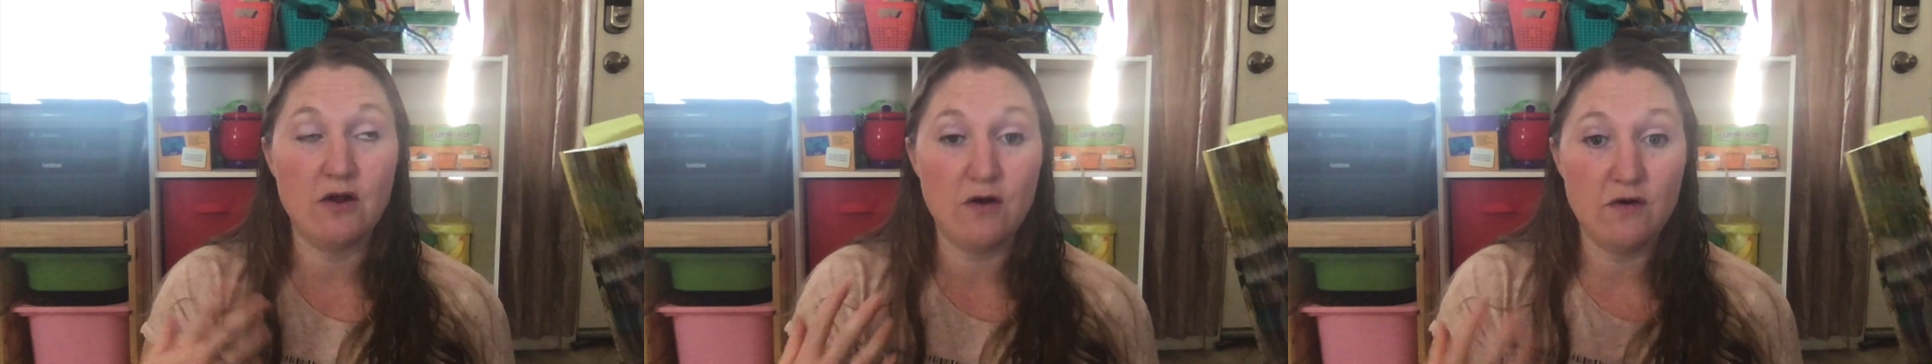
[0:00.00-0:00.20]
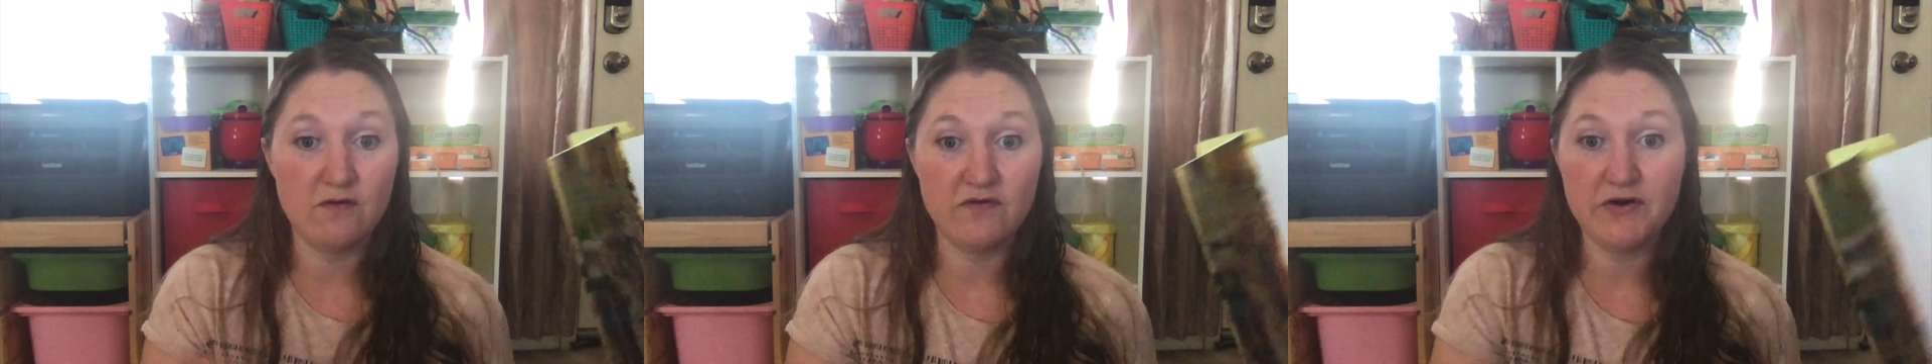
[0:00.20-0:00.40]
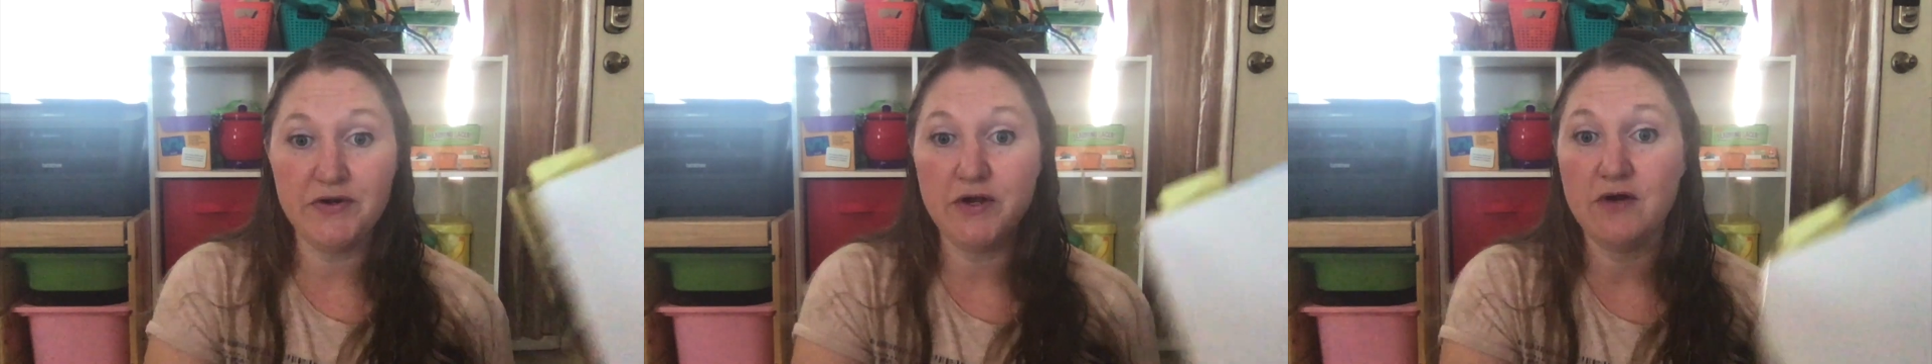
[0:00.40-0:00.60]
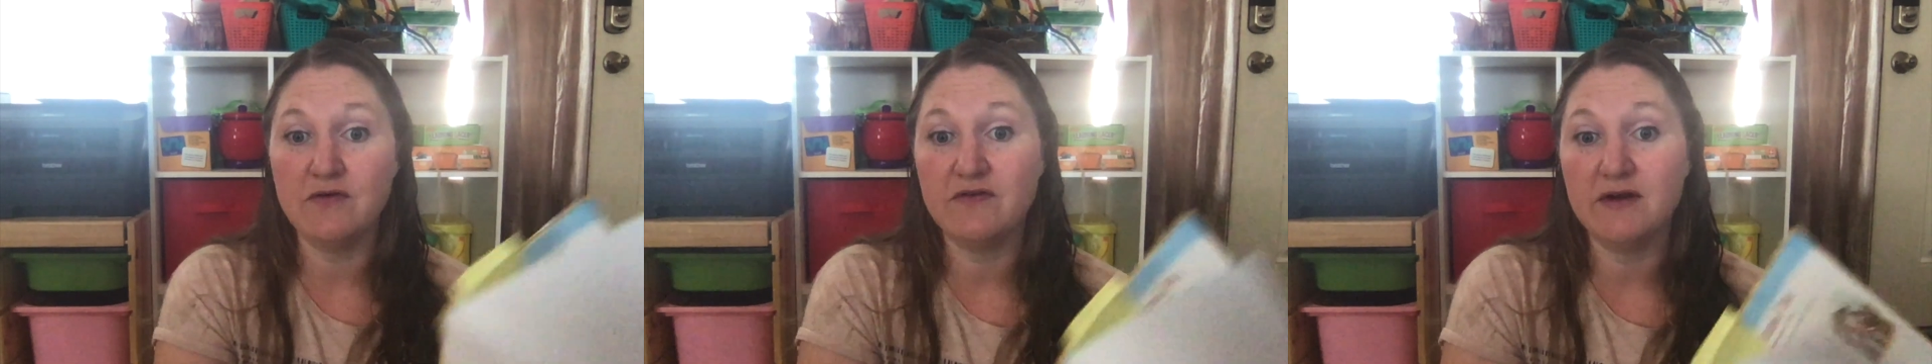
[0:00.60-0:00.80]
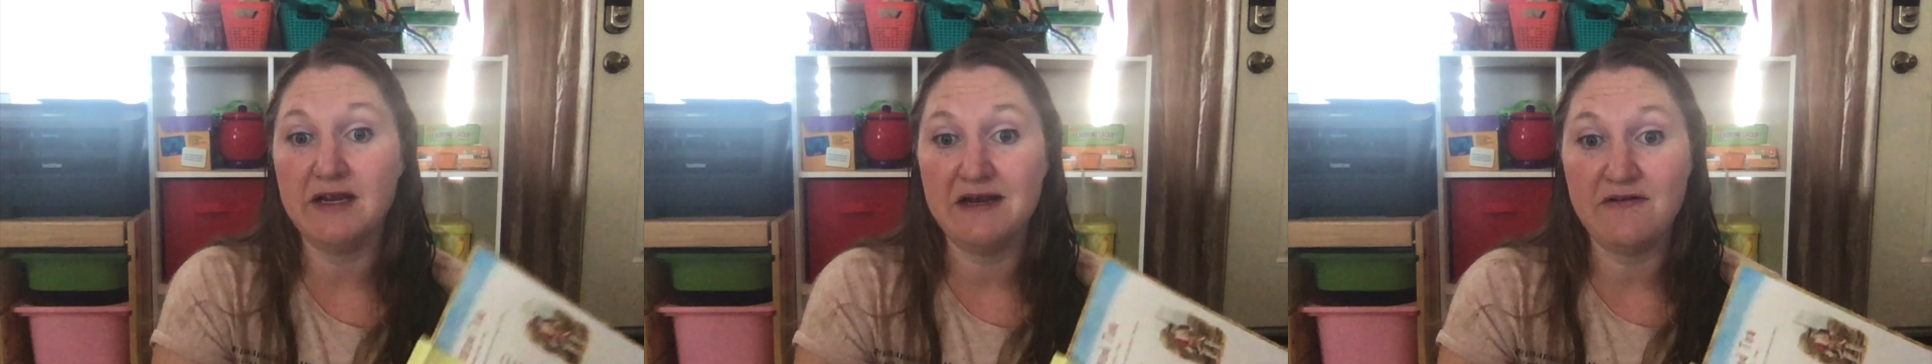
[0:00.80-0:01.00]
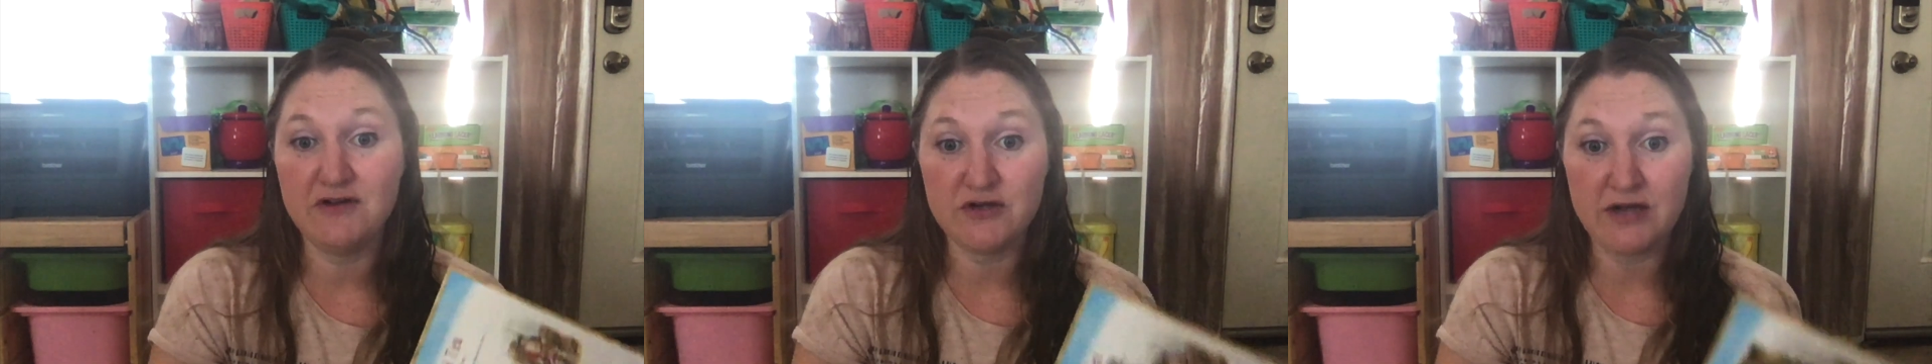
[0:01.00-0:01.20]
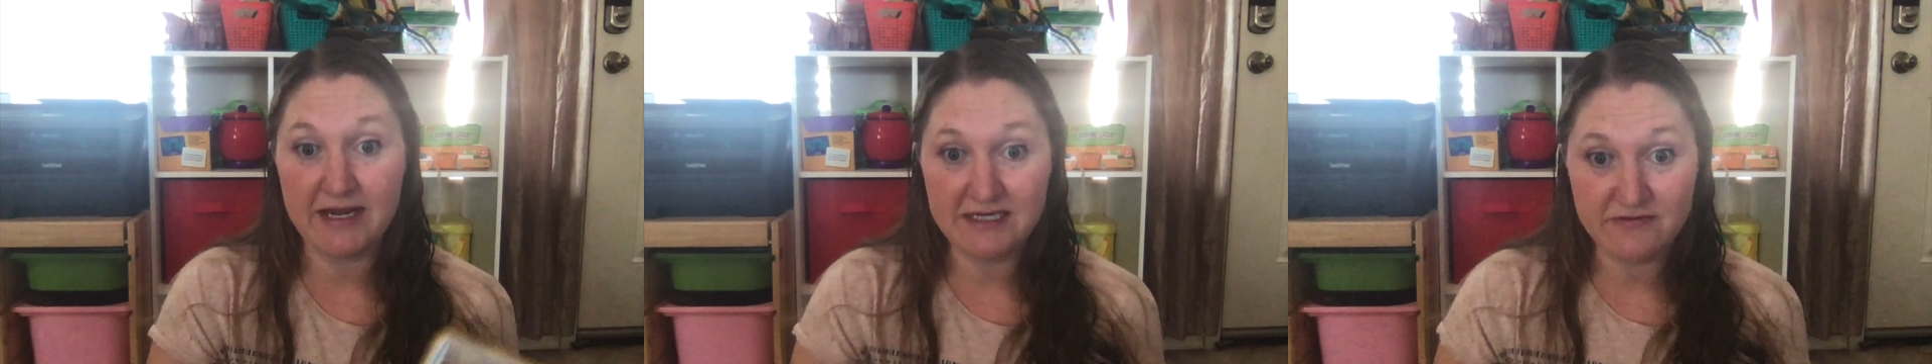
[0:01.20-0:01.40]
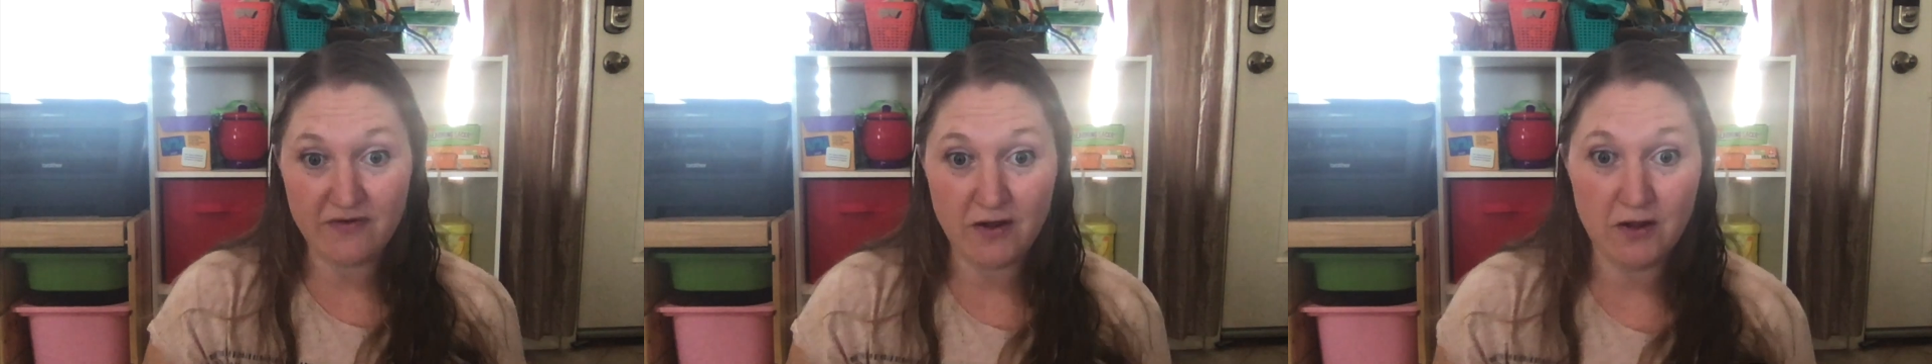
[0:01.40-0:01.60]
over and over and tried
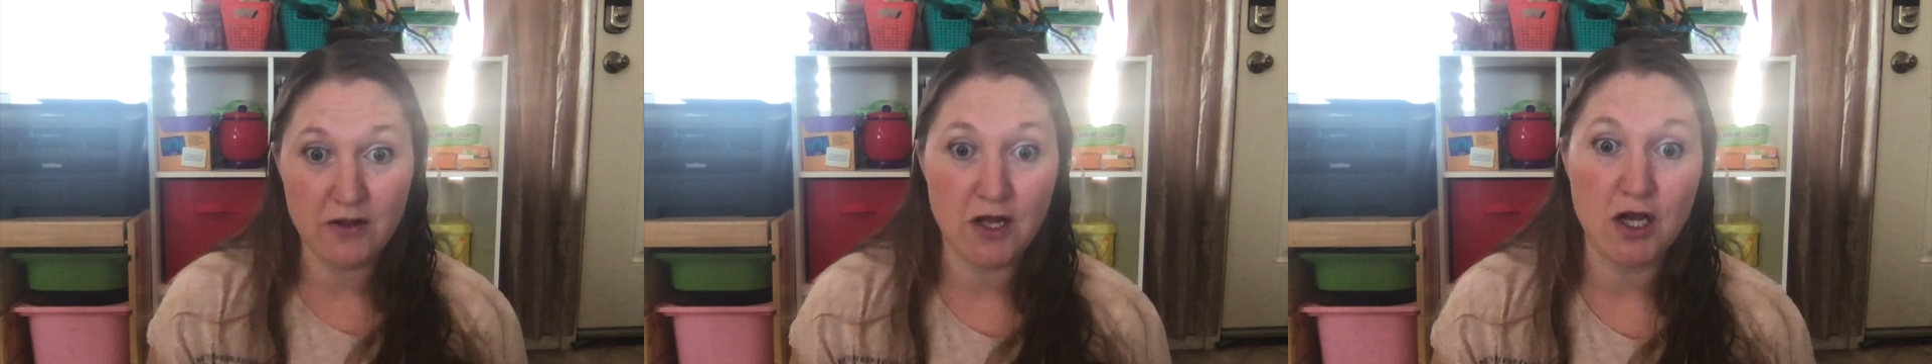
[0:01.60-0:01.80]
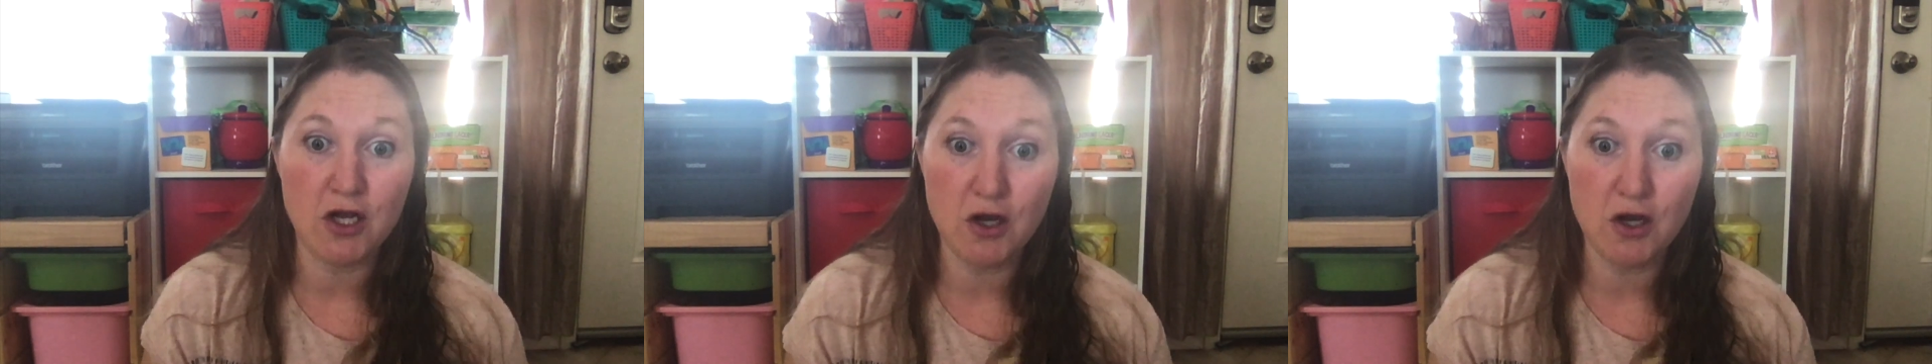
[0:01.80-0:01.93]
to follow along